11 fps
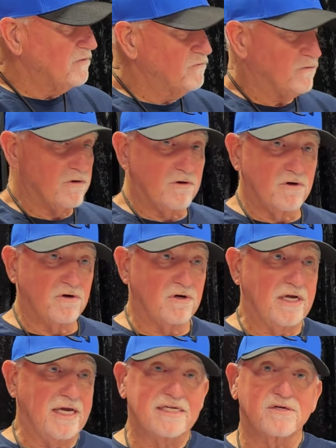for
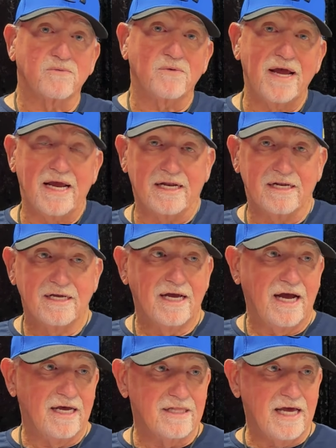it to rain,
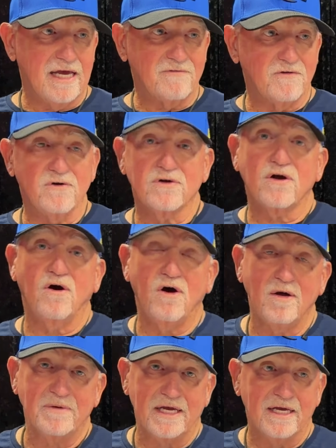I like for her to call
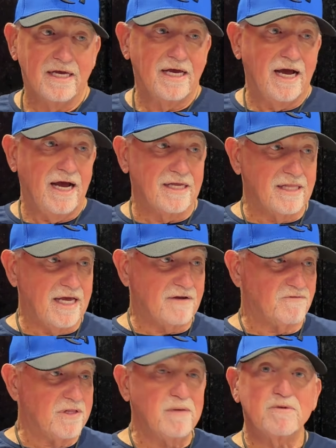me, I like
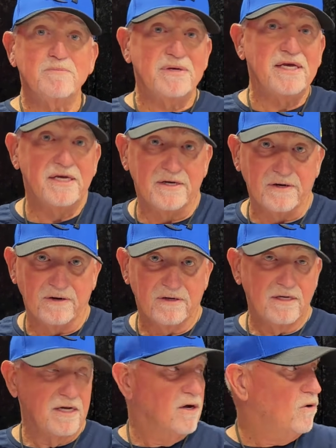for them to be here,
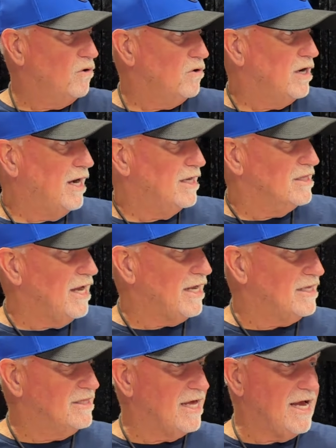or I
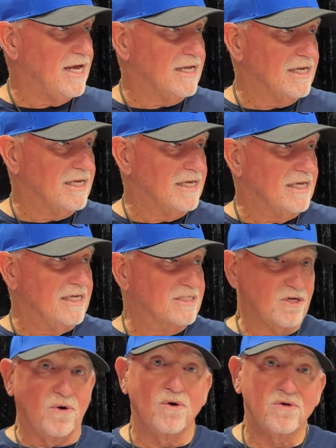like that it's
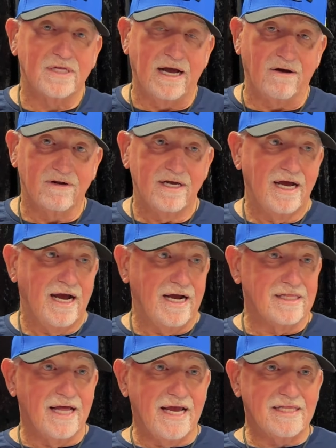cold out, I
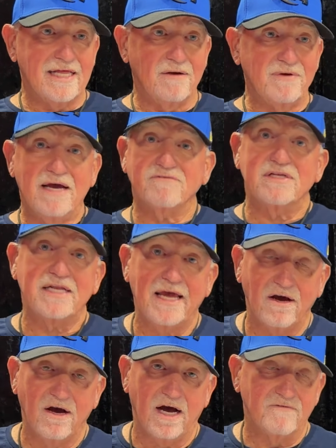like that we have the day
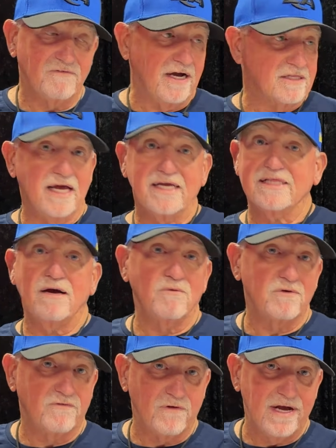off, I like that we're
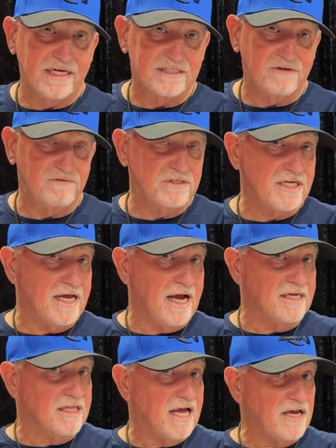friends. If you say I
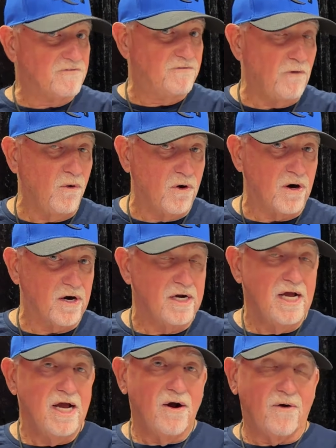like for,
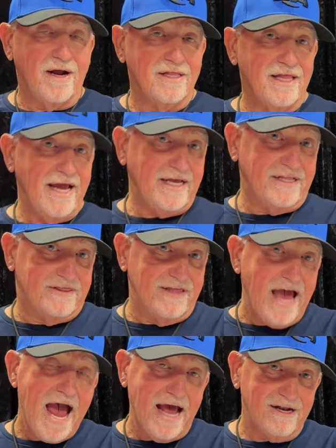or I like
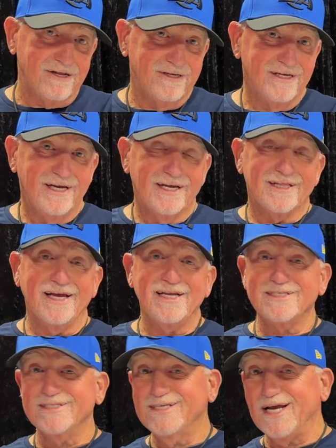that, ladies
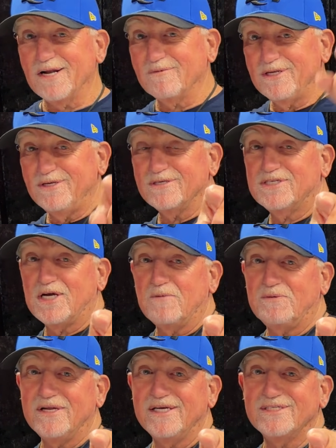and gentlemen, you're
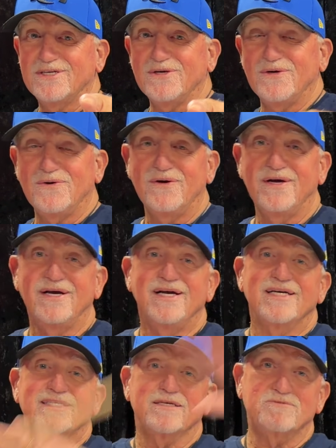jumping into
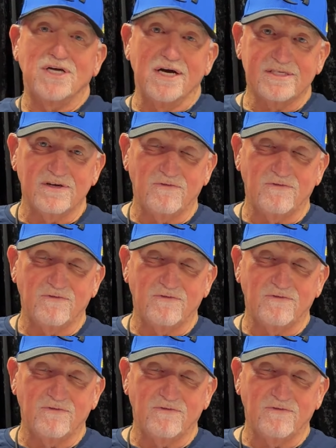subjunctive